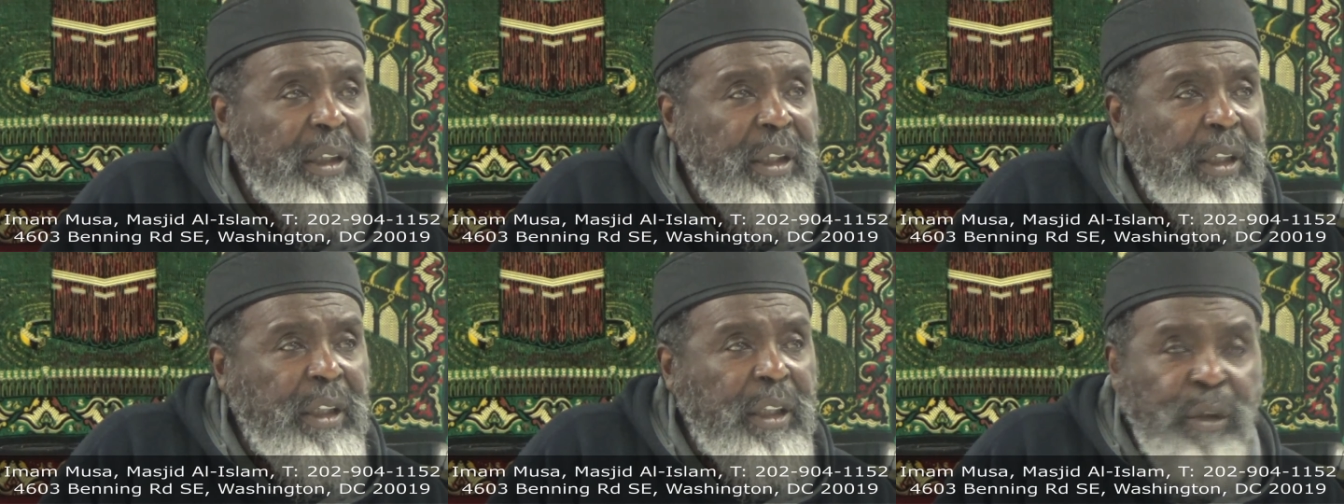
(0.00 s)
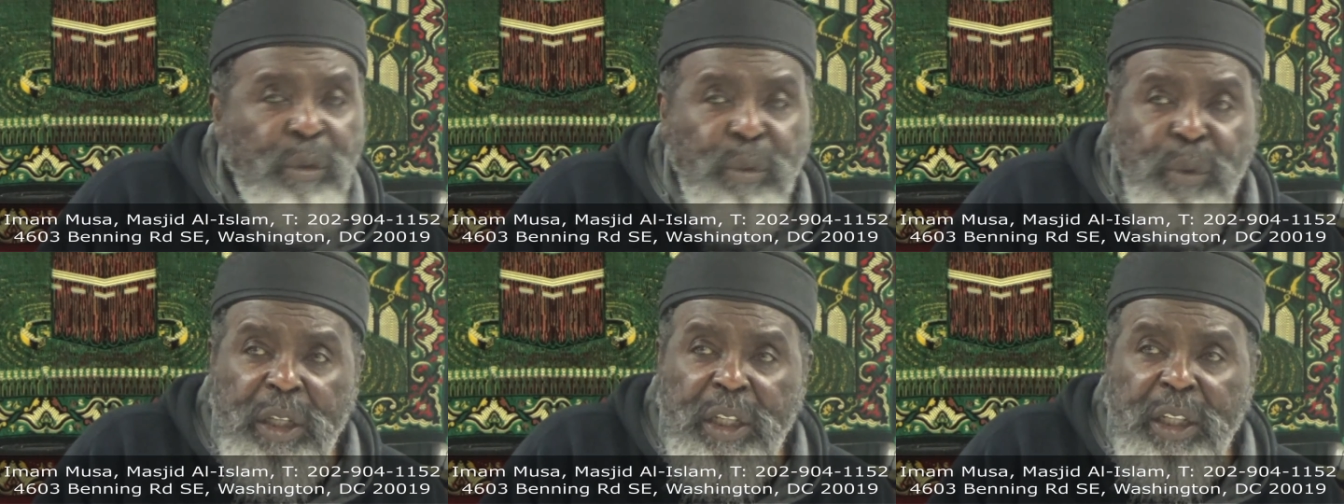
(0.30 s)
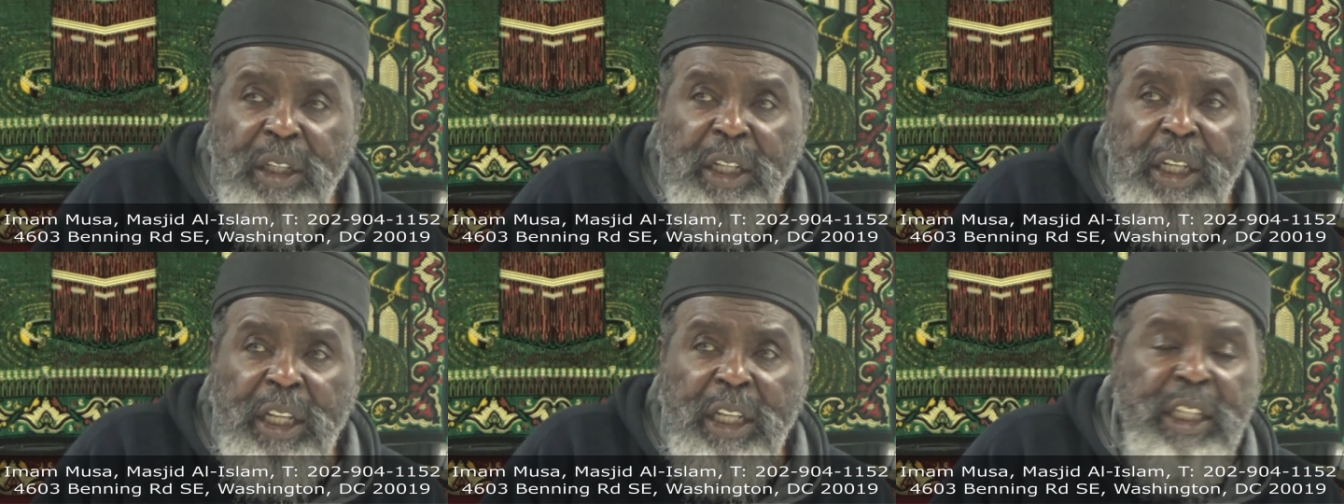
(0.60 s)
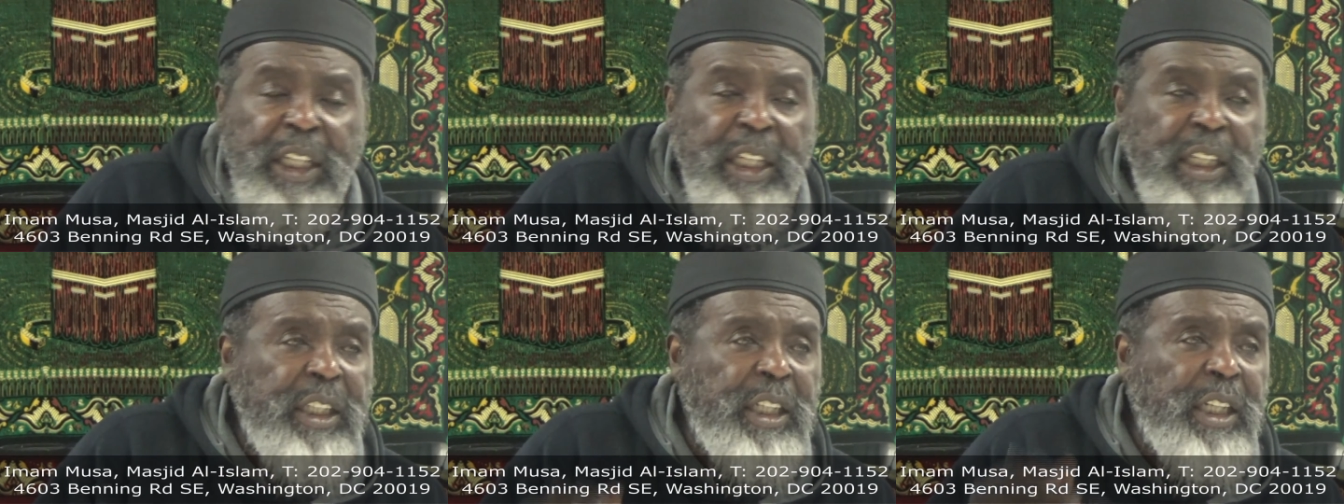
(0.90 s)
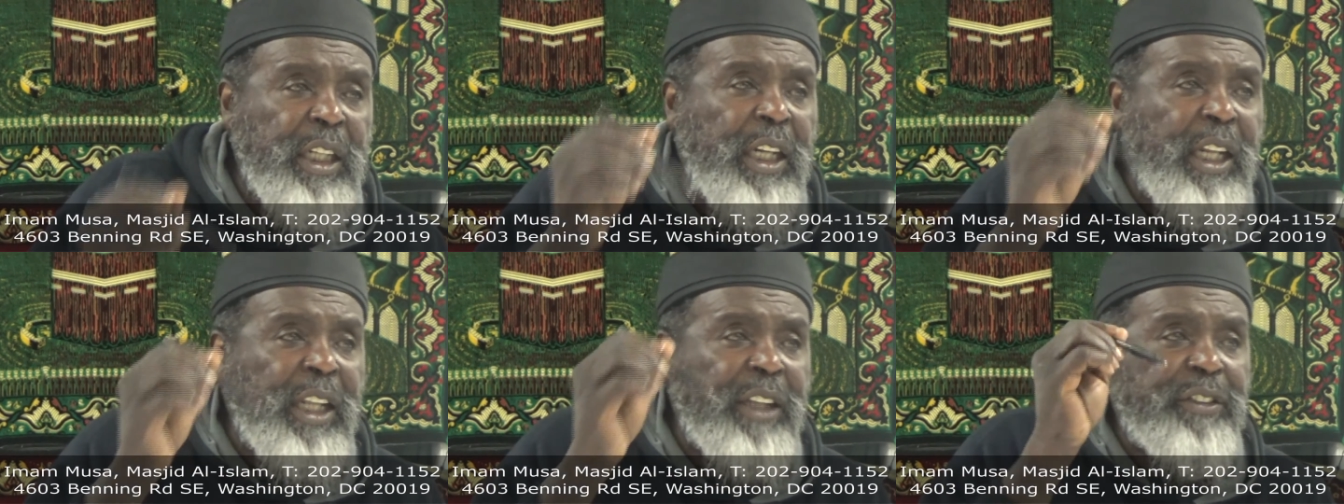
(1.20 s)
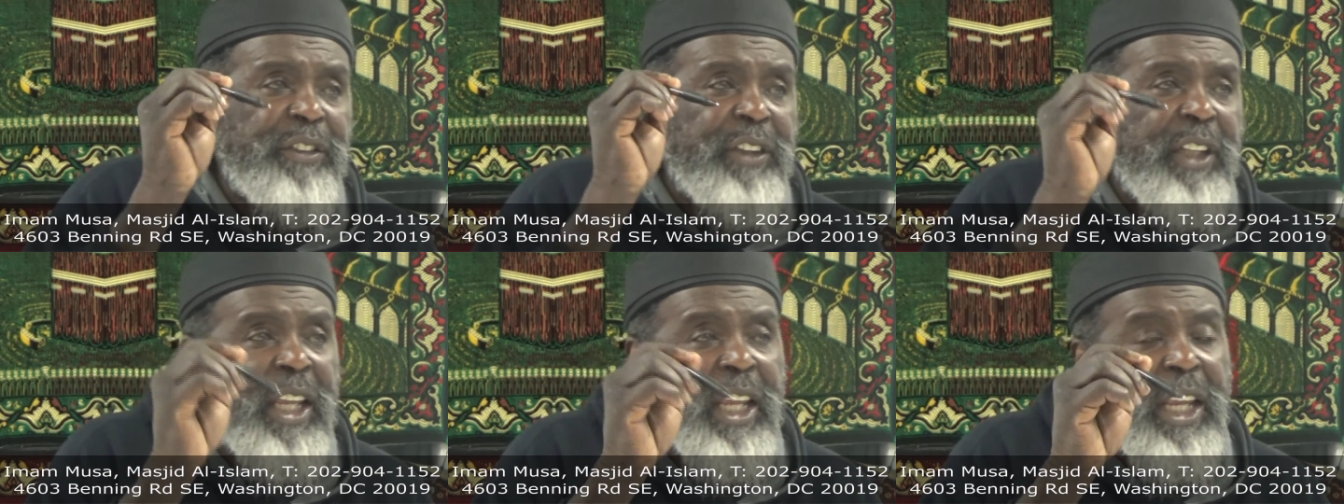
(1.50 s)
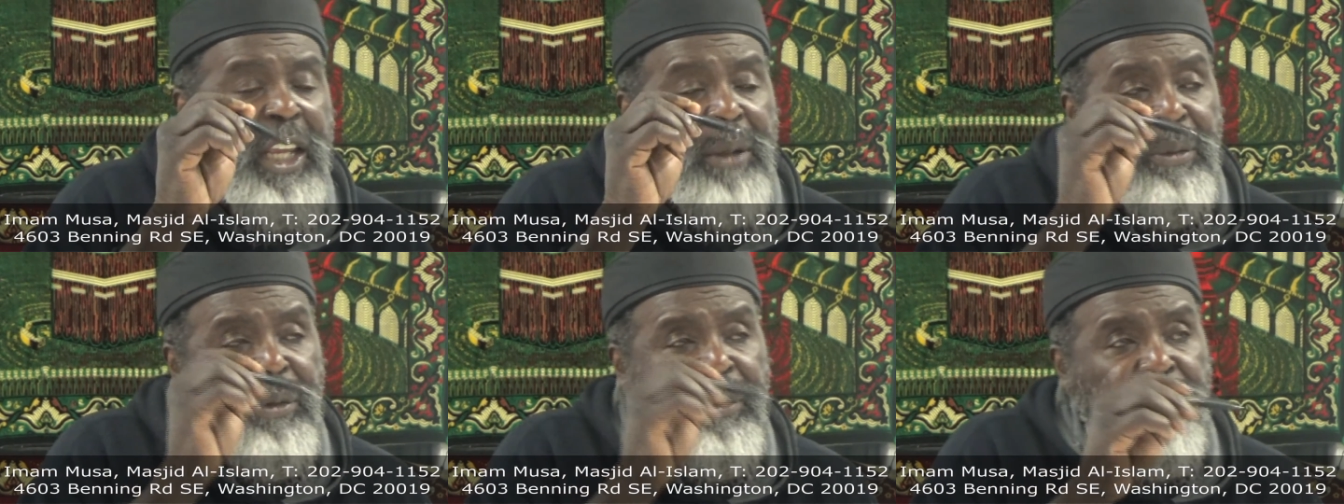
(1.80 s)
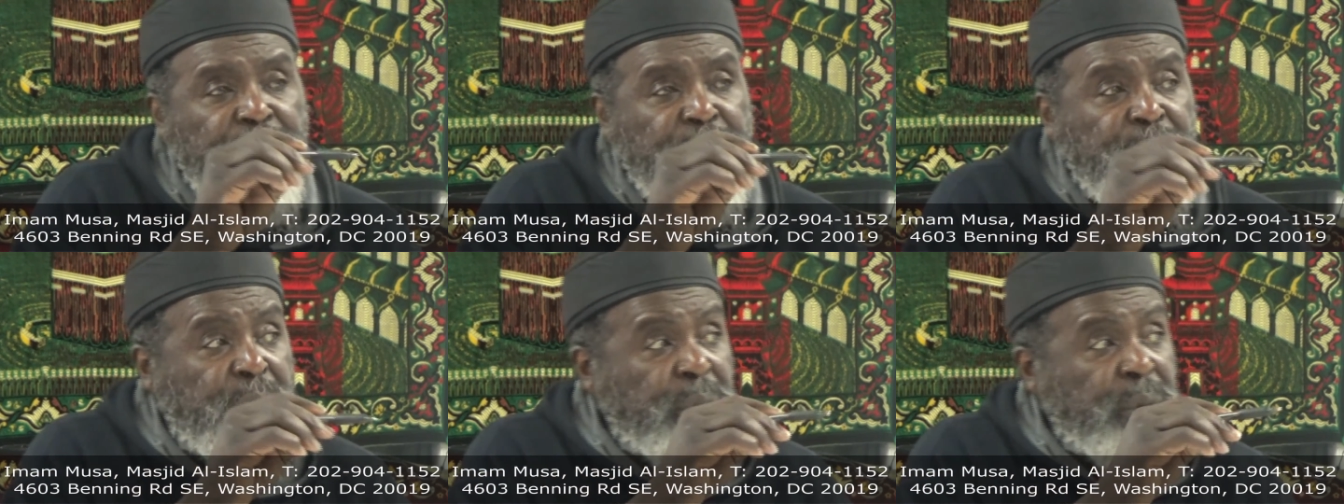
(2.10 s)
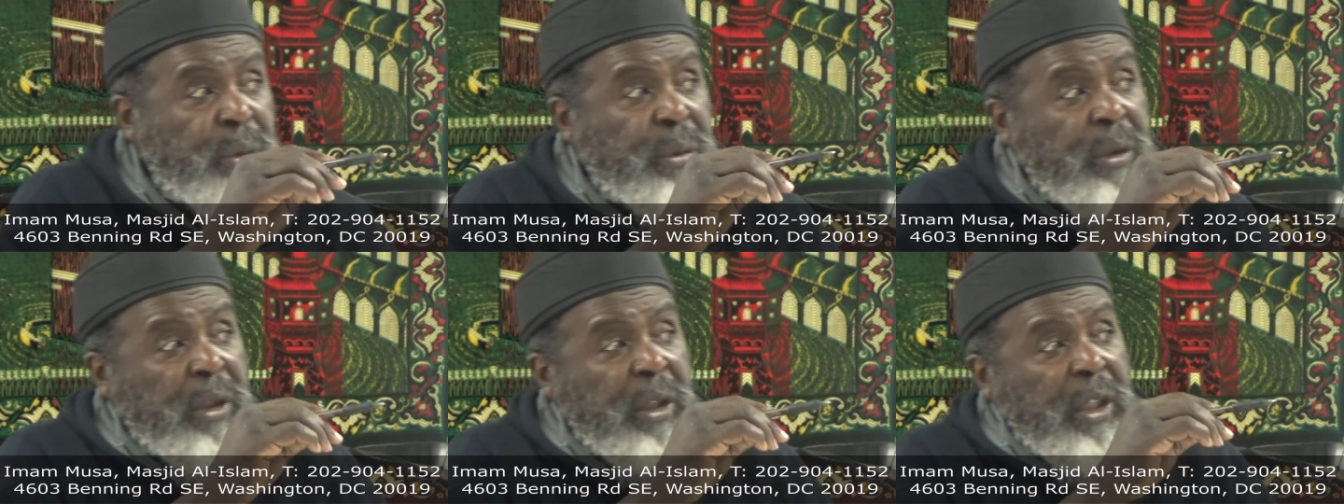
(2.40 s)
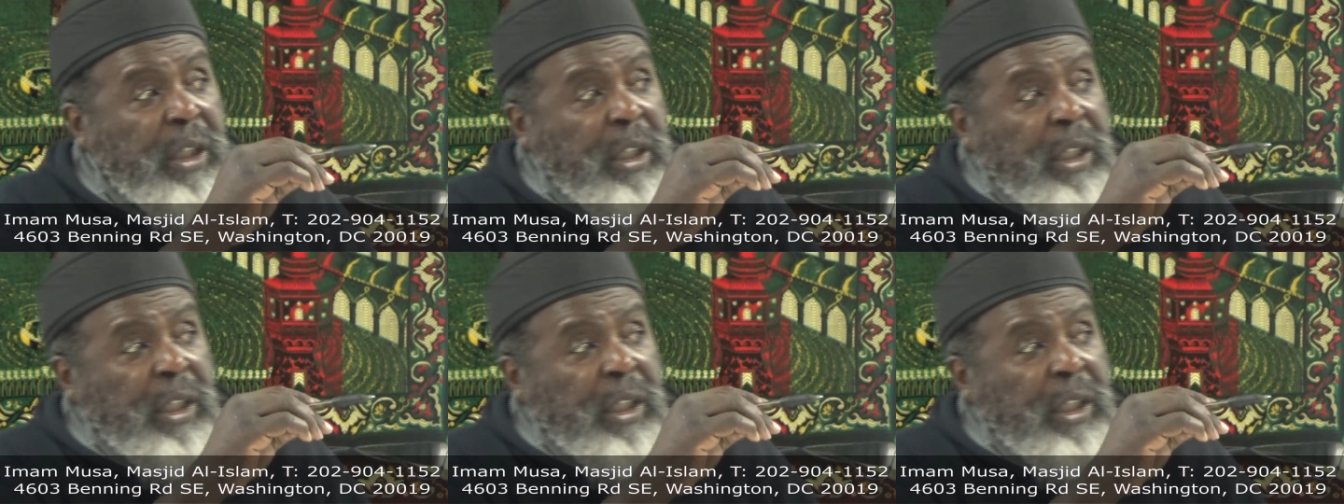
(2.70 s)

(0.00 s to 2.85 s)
And the weaker they get, the less they're able to do.